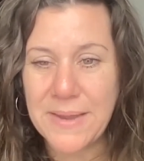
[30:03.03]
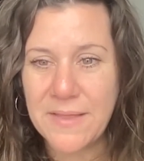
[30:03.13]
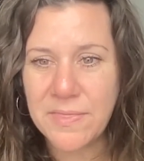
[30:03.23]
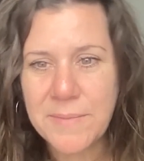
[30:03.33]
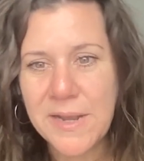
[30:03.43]

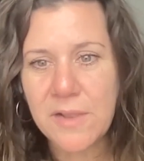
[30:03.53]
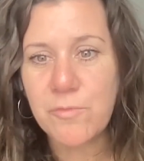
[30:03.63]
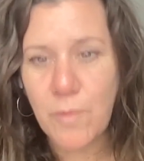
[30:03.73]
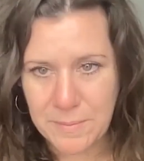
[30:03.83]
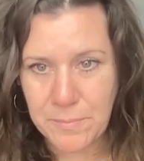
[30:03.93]
in the middle
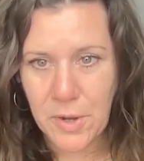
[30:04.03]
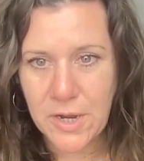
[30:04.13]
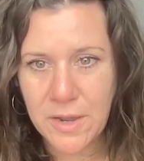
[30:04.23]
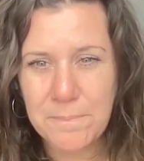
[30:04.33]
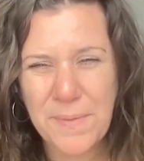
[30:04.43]
of one
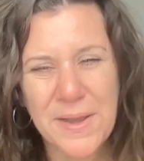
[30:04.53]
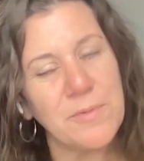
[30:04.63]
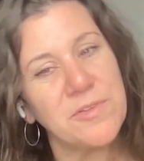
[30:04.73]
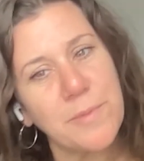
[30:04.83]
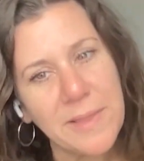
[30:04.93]
book, but I
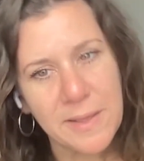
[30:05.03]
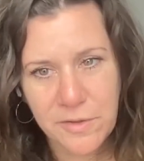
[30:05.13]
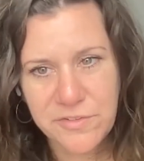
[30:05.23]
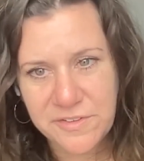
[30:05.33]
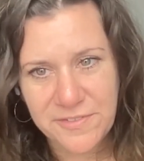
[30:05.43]
was really
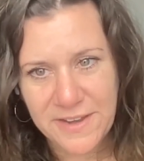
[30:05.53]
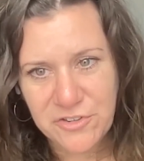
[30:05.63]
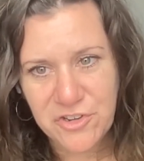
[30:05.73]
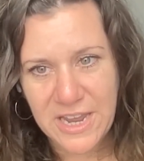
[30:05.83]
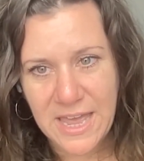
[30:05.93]
close to
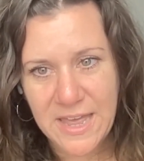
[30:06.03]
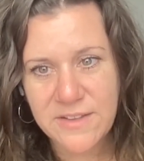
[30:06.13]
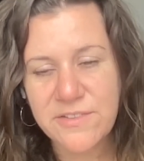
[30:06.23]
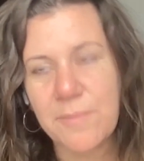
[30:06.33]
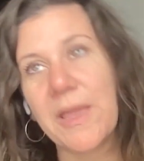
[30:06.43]
finishing
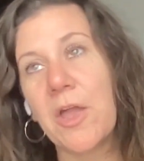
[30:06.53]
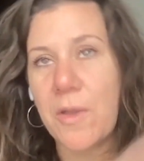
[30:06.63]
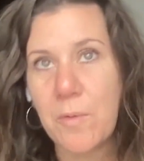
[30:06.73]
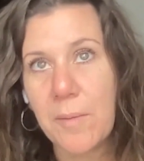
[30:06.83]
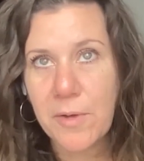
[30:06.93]
it. So I'm like,
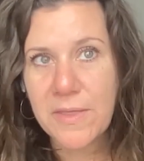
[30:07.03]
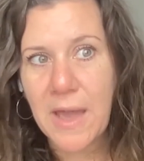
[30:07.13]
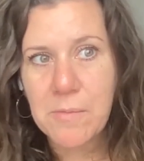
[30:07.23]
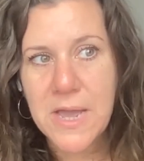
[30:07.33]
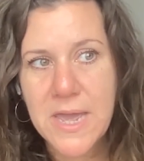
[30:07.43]
okay, well, I'll bring
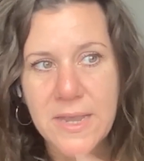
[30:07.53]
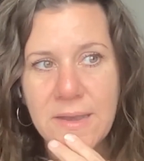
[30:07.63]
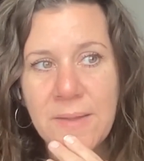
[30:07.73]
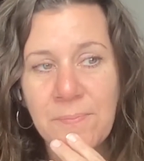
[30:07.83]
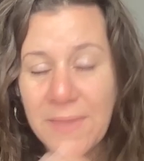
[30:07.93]
that
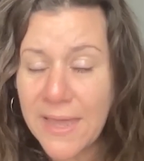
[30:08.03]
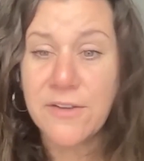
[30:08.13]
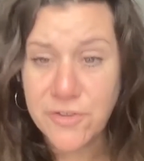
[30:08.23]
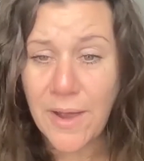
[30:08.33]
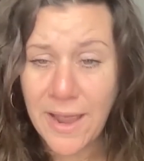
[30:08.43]
one. And
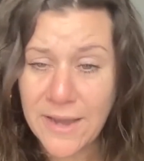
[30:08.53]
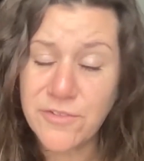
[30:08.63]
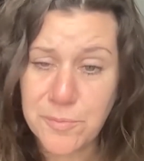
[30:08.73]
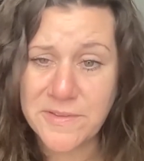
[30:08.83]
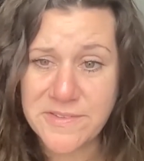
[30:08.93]
I
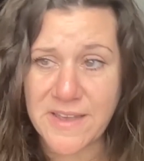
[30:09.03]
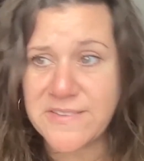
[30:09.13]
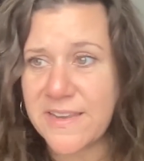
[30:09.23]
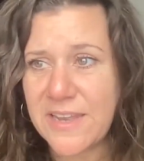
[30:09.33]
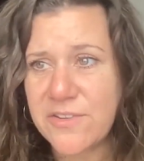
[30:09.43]
do
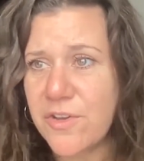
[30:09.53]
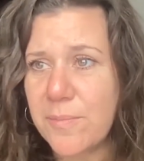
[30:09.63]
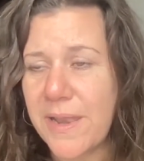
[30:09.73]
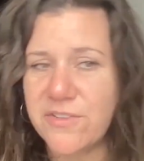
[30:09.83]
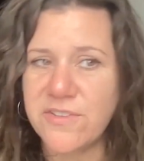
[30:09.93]
possess a Kindle,
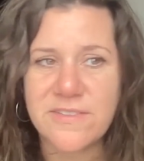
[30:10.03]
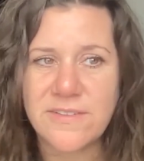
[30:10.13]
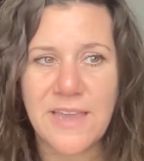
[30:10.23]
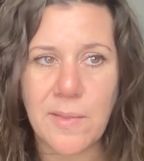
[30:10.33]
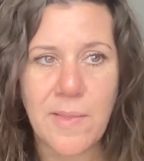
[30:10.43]
but I
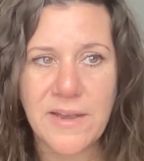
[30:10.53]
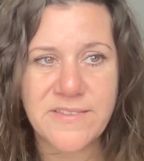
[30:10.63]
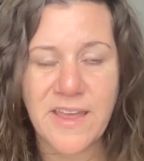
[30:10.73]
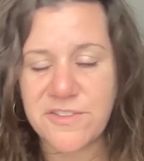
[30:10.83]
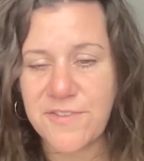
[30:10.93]
just get a lot
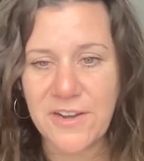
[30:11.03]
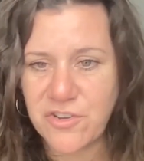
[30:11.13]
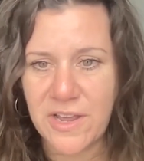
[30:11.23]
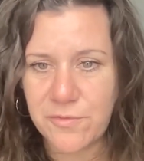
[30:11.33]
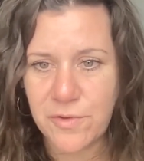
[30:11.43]
of
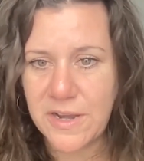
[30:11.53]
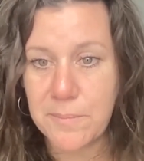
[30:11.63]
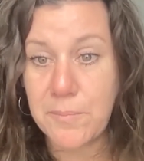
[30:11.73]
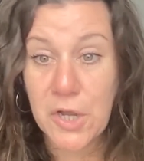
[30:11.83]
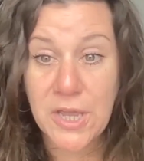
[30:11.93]
satisfaction out of
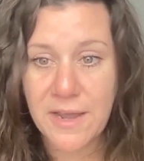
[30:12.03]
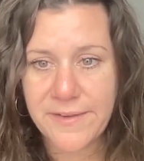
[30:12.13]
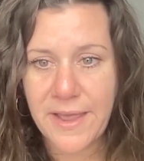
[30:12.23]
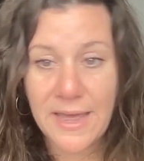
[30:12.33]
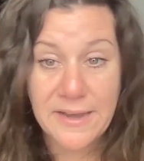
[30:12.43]
reading a book at
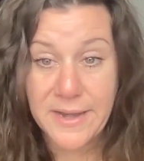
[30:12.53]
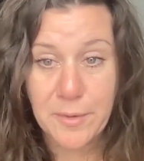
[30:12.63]
an